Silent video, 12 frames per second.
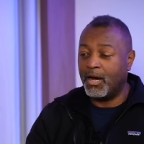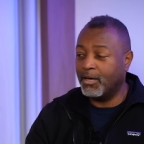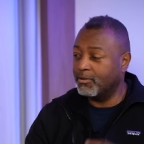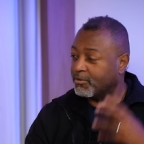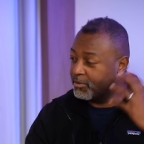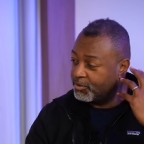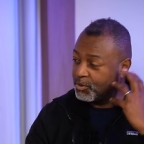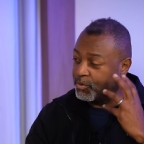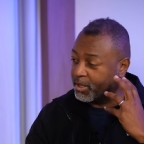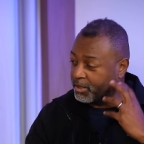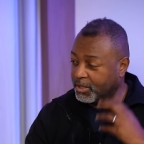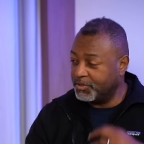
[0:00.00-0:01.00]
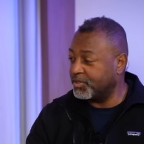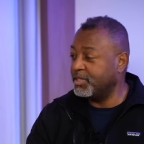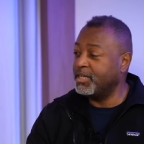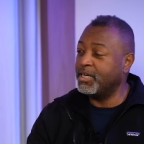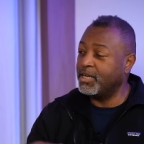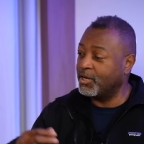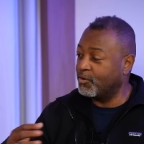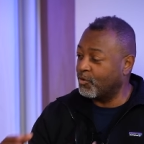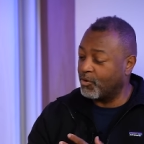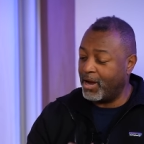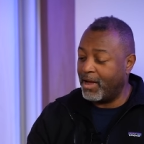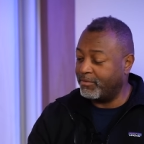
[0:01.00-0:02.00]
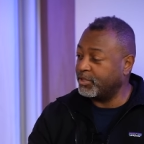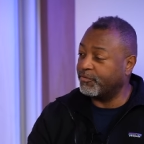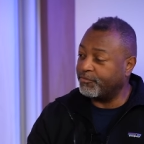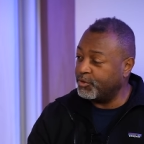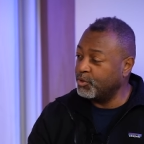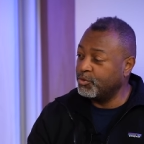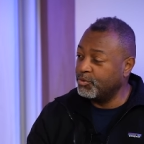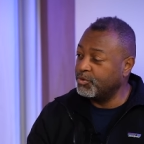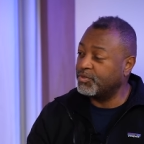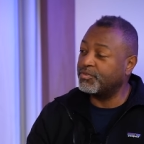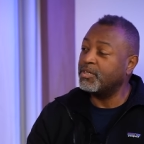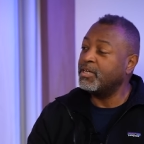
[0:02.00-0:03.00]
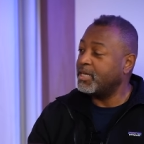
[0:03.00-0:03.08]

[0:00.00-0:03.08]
either doing listening or having to fuse